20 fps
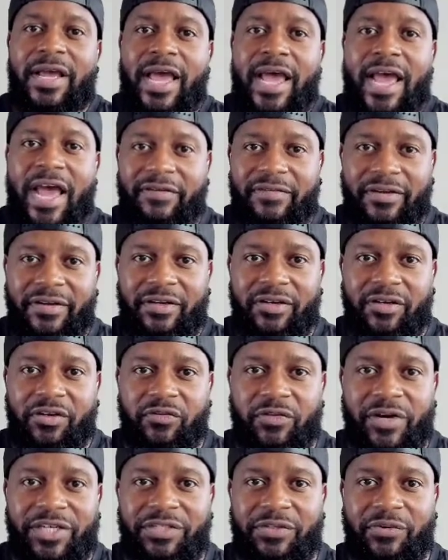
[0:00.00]
having
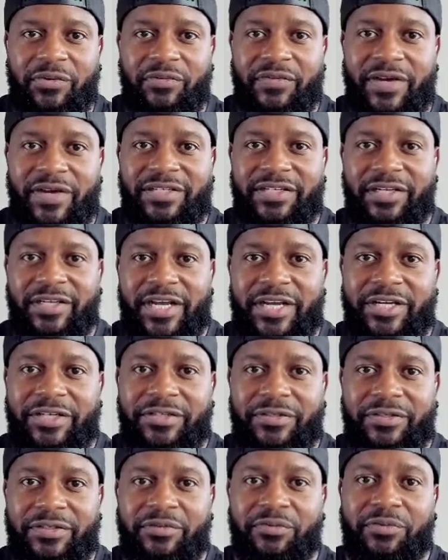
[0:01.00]
congressional
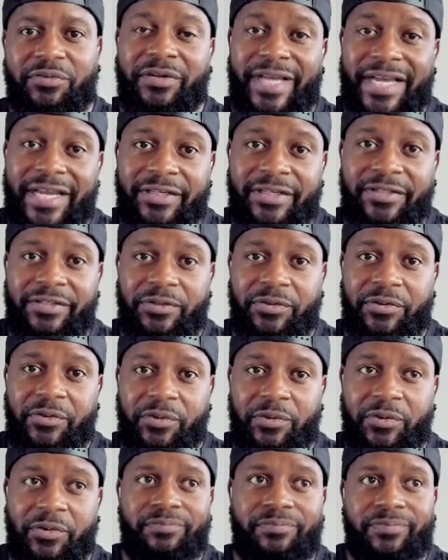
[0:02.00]
investigations related
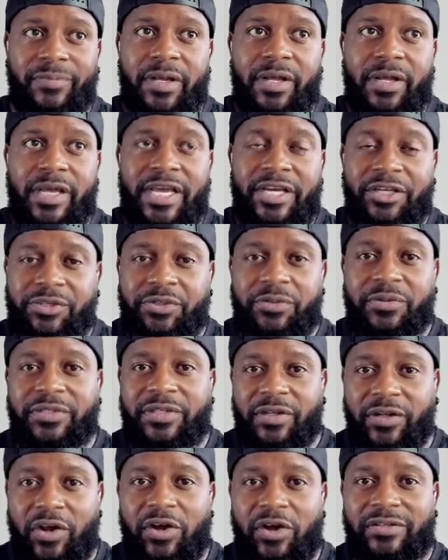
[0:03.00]
to issues
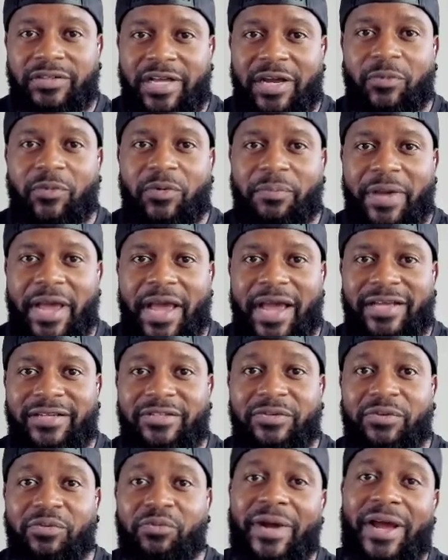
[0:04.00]
and laws that were
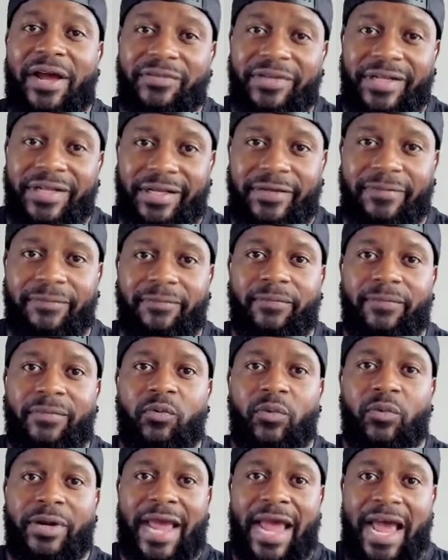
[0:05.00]
passed surrounding
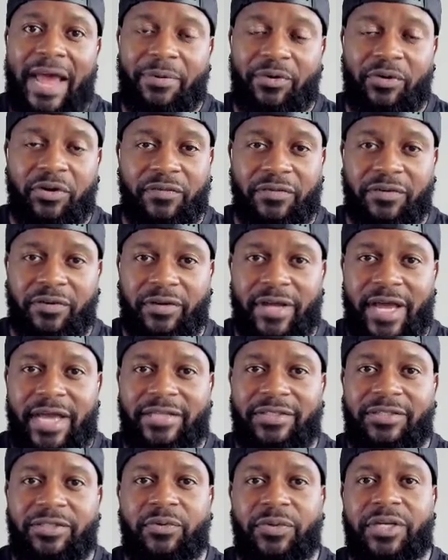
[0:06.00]
what happened over the
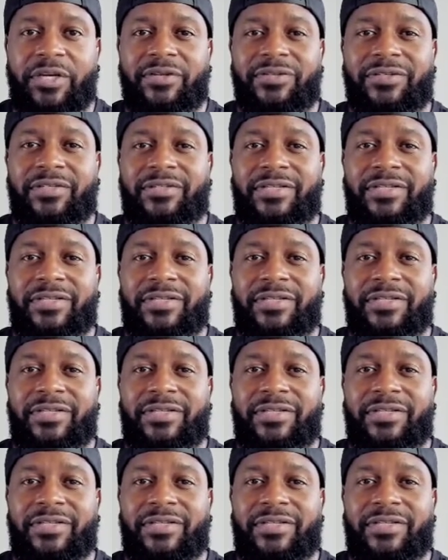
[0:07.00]
last 2 years.